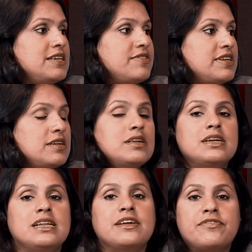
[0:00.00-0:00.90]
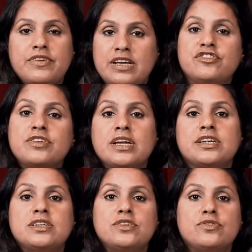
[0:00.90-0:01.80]
give enough
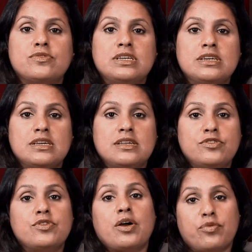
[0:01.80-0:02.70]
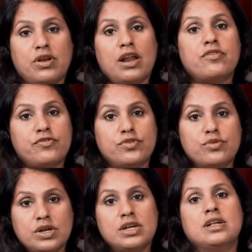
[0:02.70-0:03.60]
education to the I would love
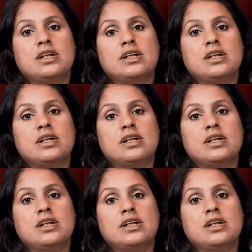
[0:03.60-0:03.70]
to